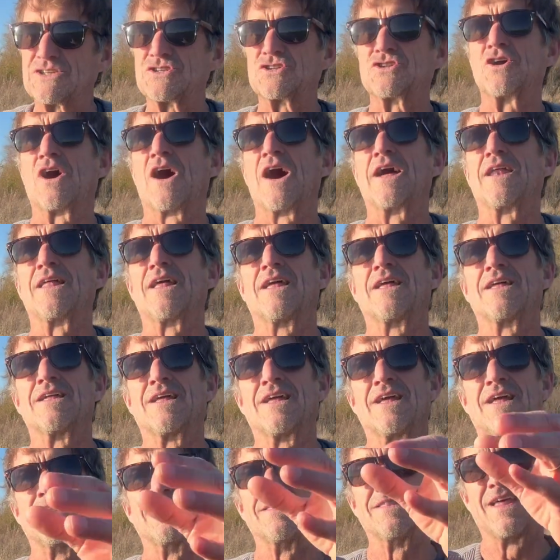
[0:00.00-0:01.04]
shot
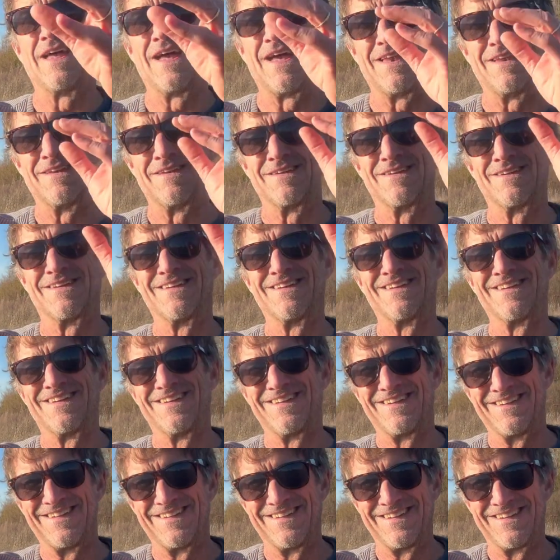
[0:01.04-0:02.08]
and then
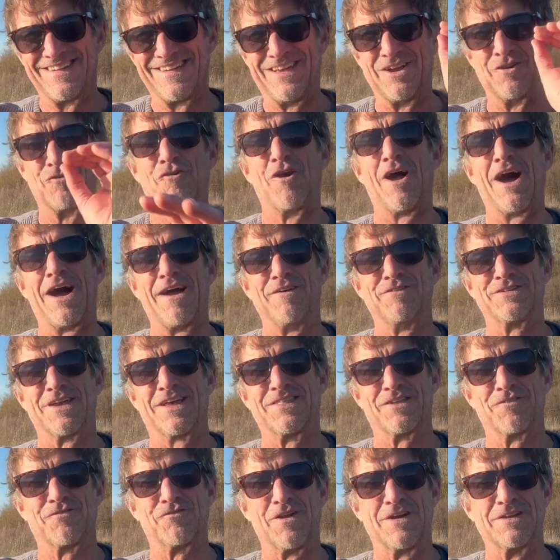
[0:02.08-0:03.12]
he arrives at
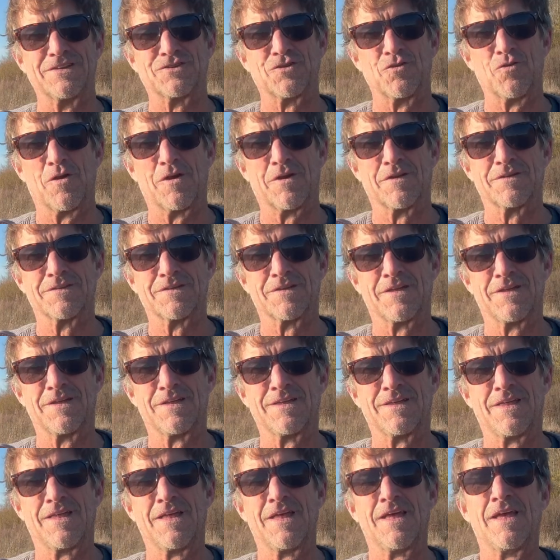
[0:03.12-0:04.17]
the front door.
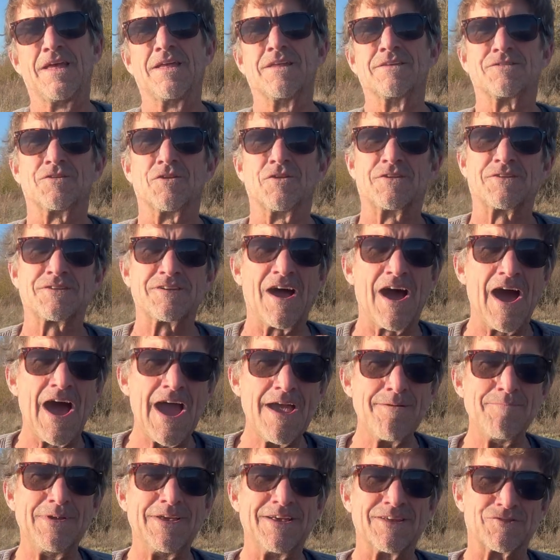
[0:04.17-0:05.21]
So the
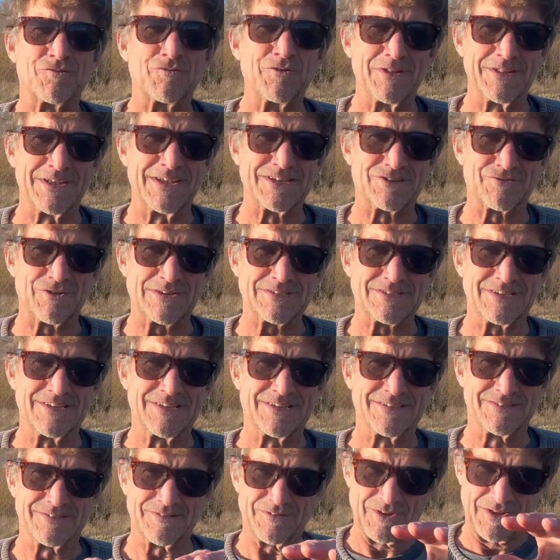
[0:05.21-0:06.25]
timing is really interesting
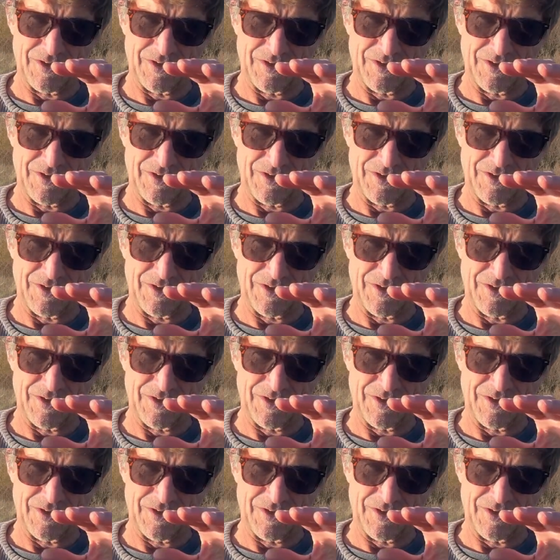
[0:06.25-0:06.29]
because,